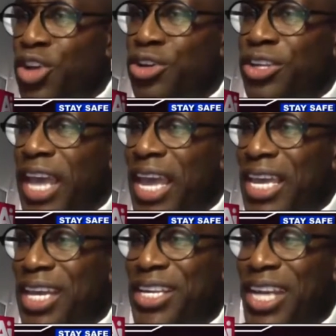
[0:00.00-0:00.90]
Good
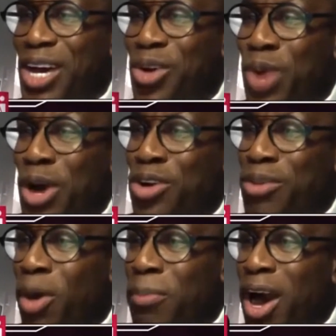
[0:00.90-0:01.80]
day and
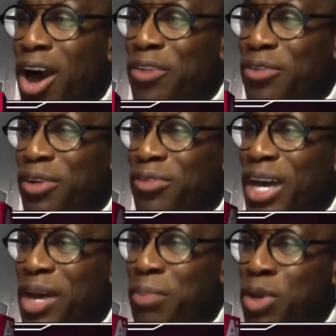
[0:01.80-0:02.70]
welcome on behalf of
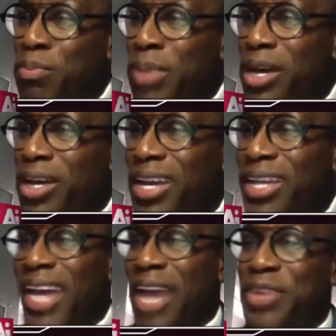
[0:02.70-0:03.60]

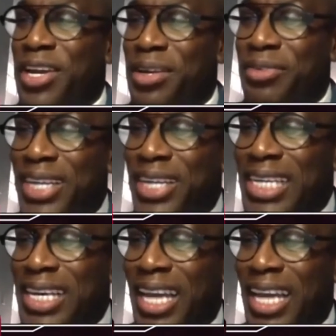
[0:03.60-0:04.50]
Bloomberg, Africa
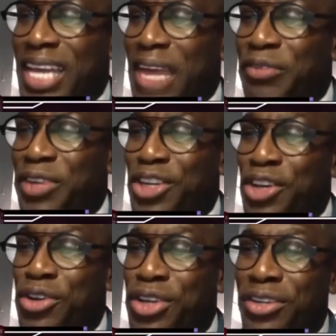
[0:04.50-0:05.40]
Investor and the African
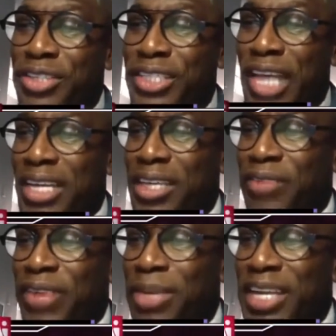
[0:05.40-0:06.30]
Union's
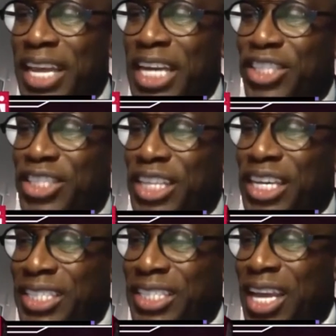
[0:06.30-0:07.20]
Development
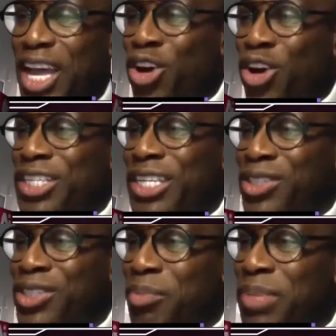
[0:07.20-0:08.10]
Agency's
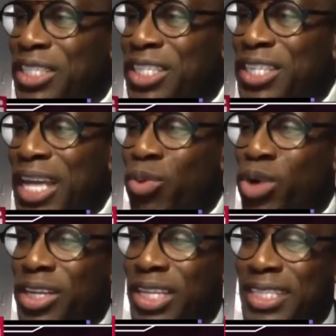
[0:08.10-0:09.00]
Continental Business
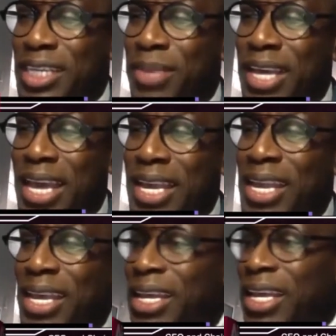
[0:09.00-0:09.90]
Network, the
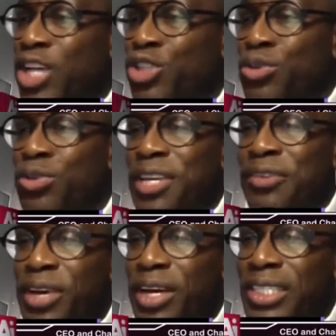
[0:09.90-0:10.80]
CBN, to the
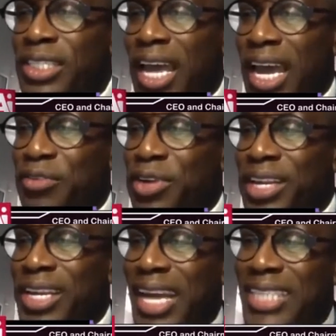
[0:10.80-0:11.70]
first
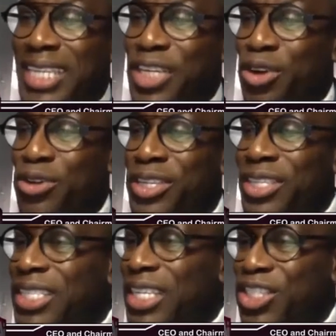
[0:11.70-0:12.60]
African Asset
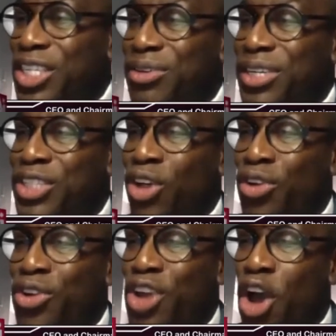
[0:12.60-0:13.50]
Owners series
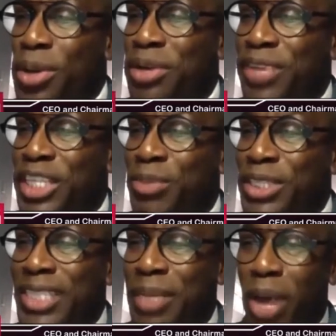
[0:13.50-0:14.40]
on
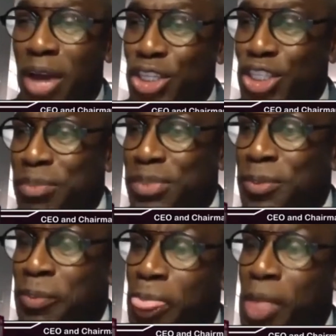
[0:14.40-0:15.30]
co-investment
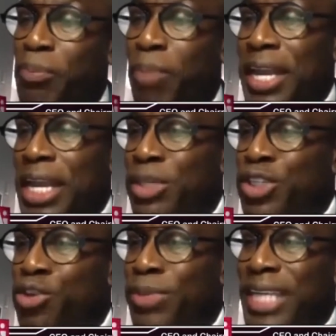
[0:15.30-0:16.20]
partnerships. My name
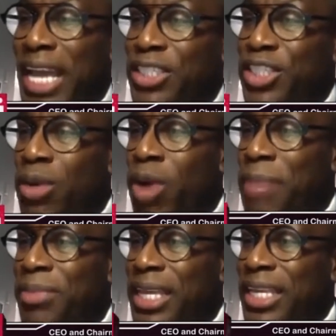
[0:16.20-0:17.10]
is Hubert Danso.
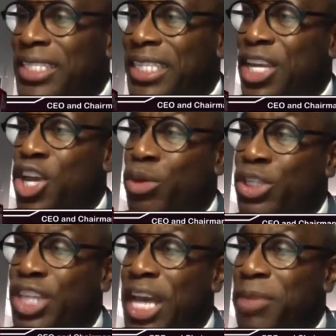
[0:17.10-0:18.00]
I'm the CEO
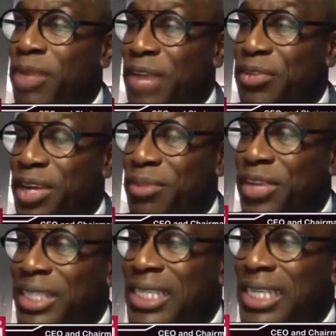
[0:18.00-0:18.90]
and Chairman of Africa
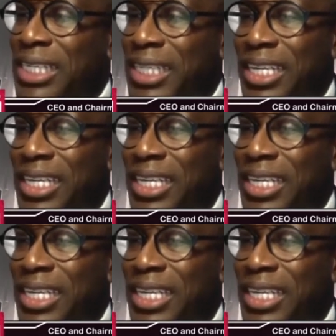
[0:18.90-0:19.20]
Investor,